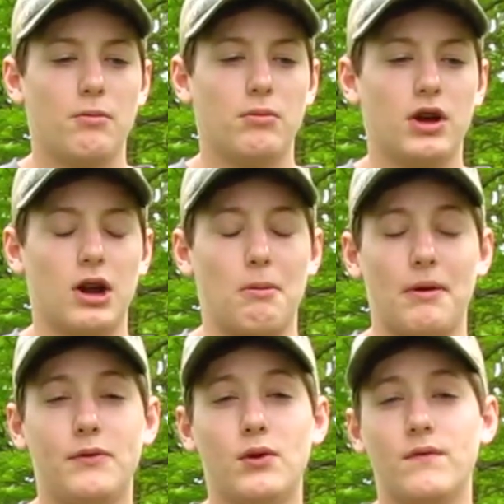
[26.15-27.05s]
but
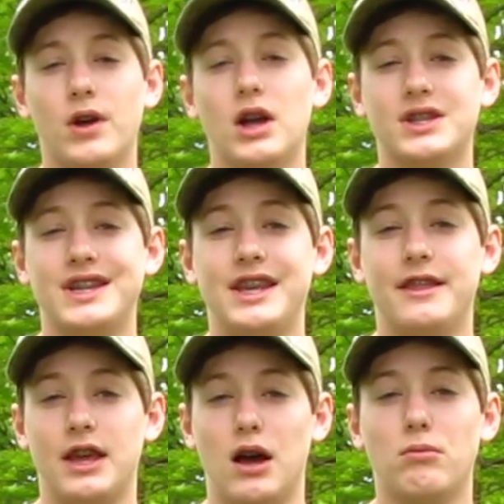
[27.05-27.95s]
if you have not seen
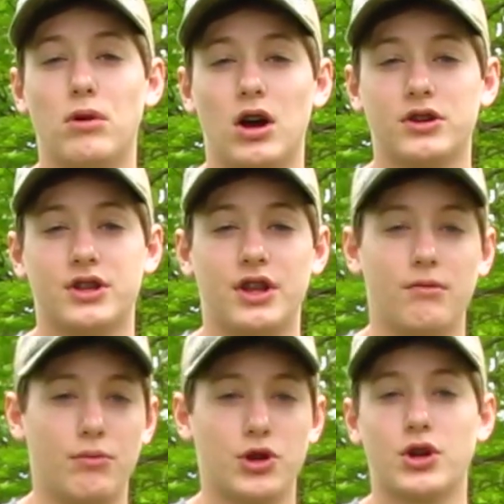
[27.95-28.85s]
the
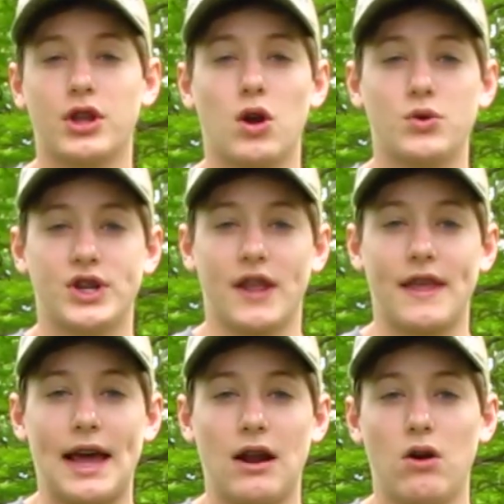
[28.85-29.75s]
unboxing, be sure to go check
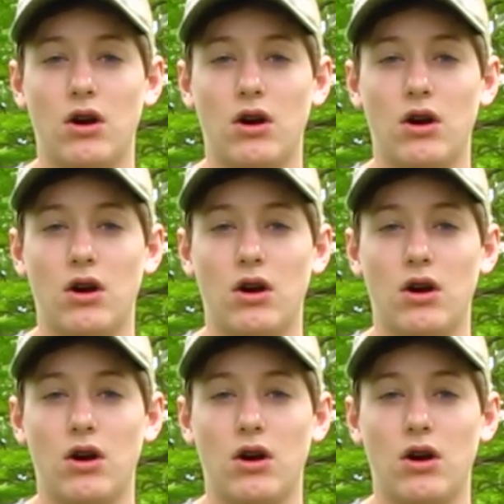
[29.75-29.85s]
that out.